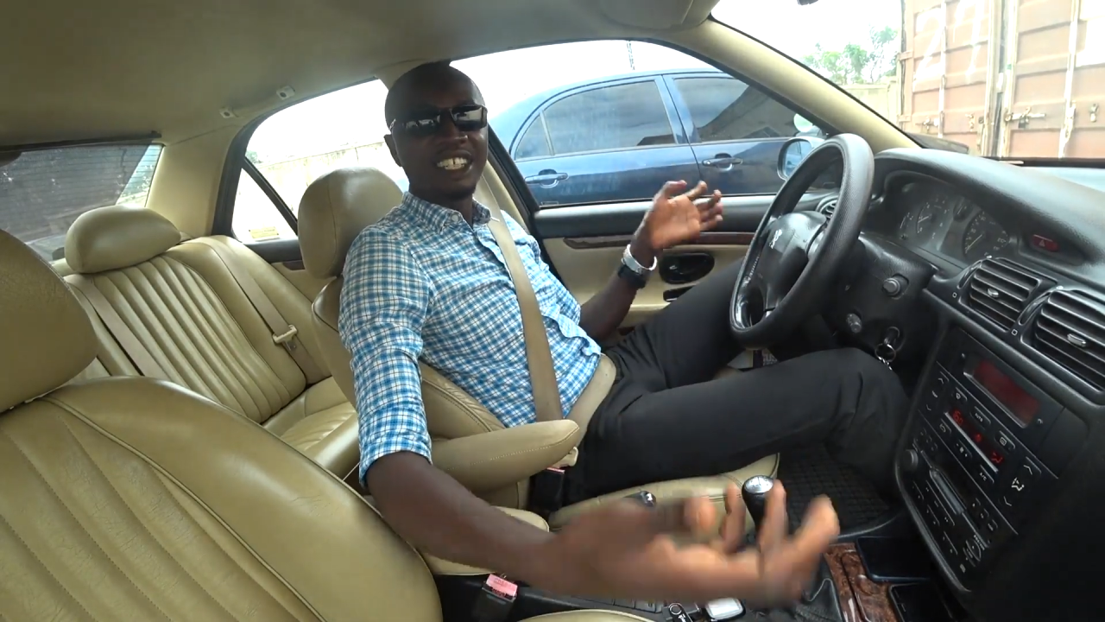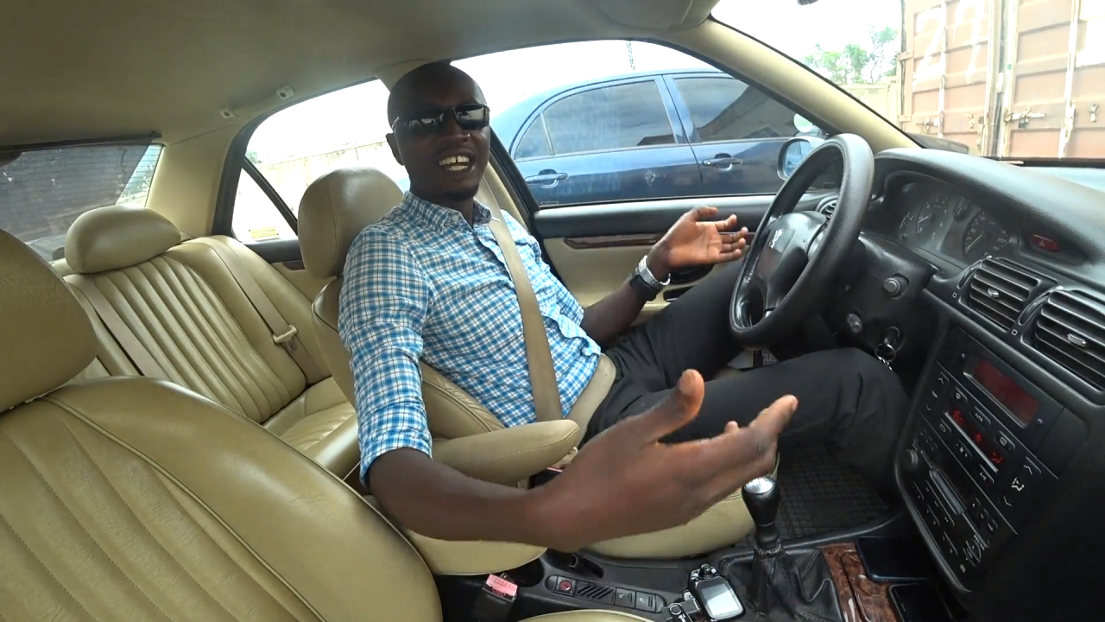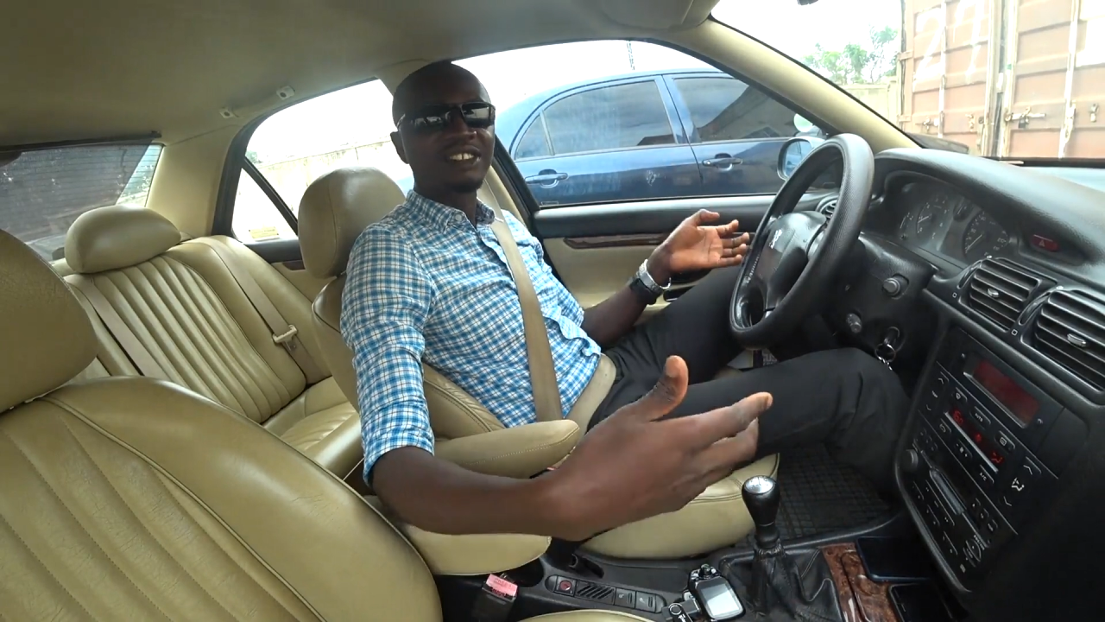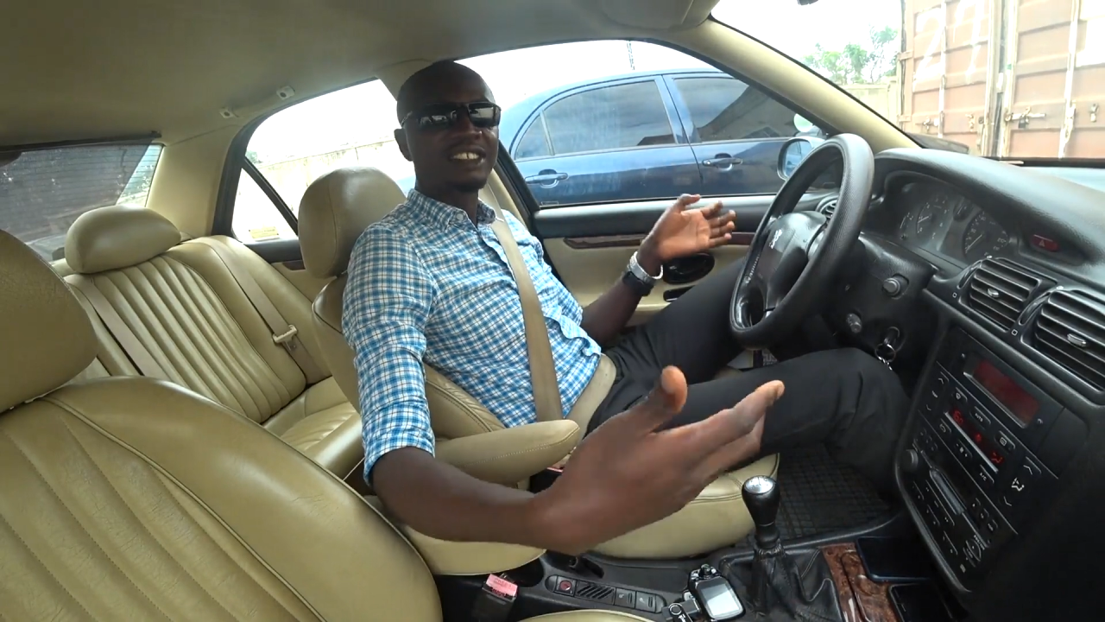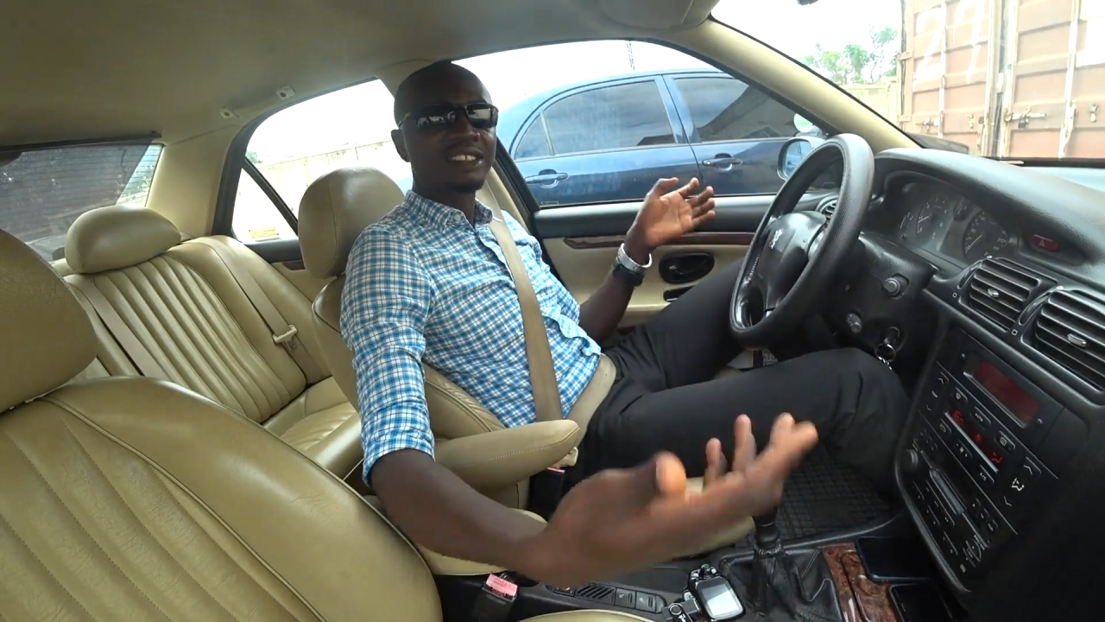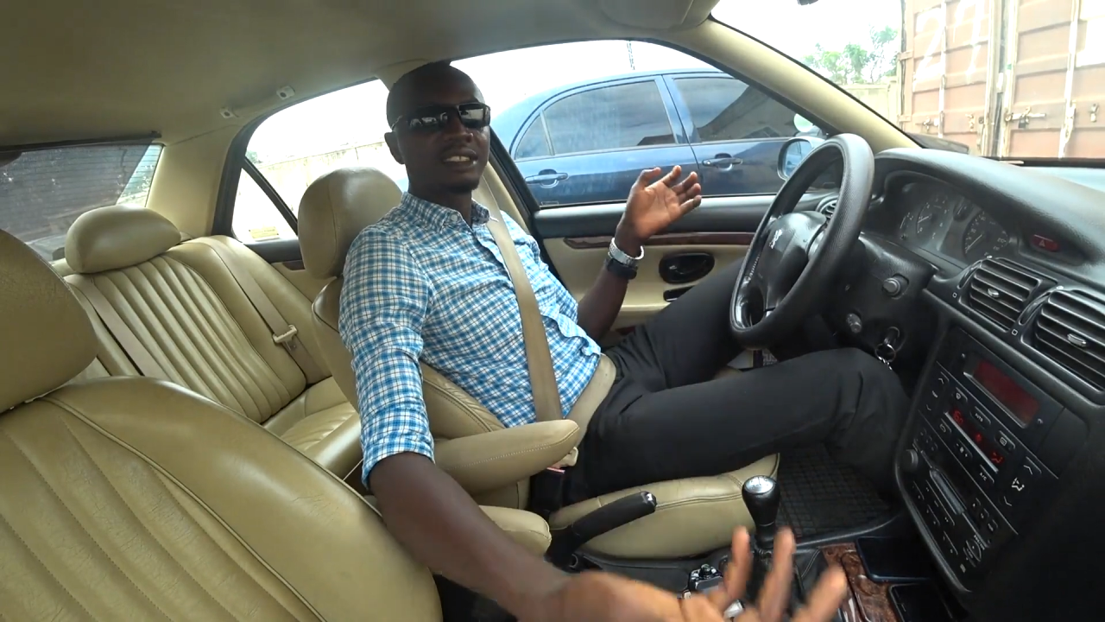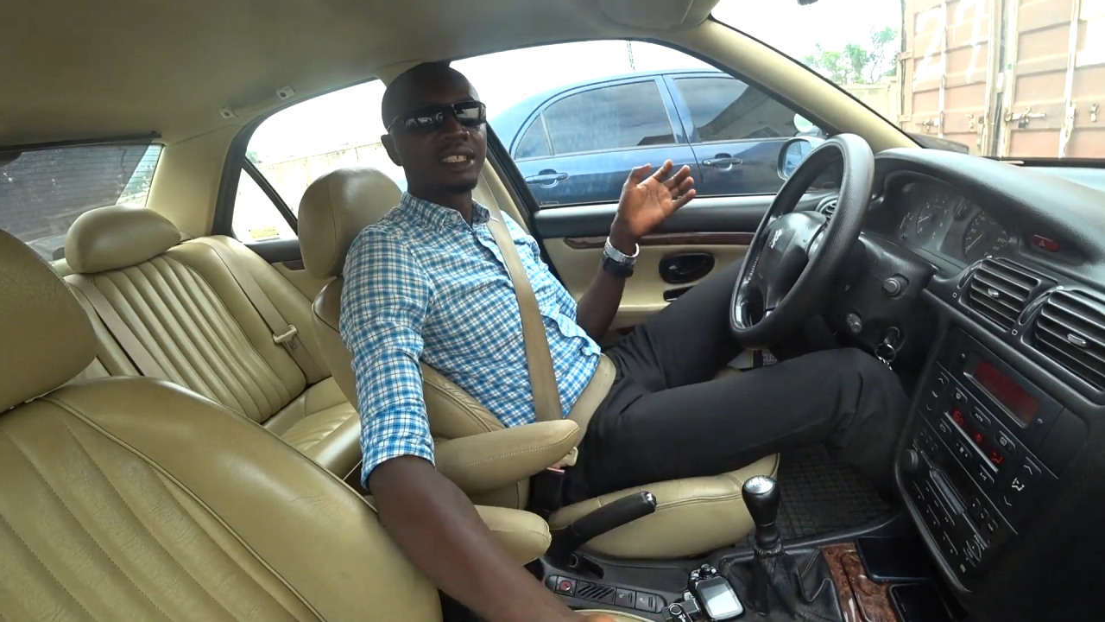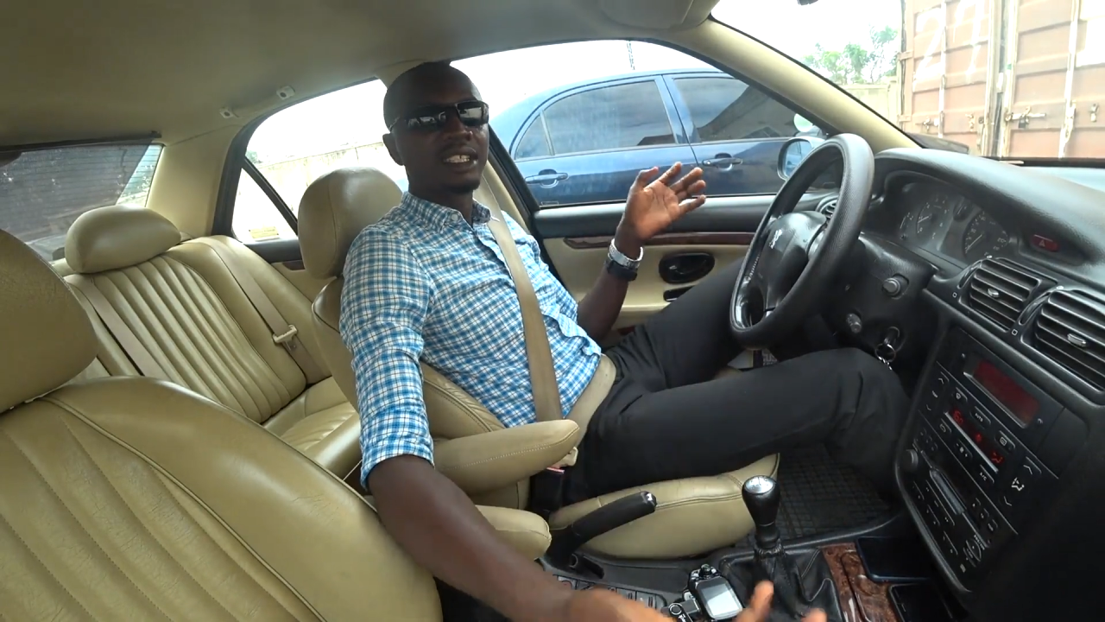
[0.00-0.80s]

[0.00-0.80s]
have to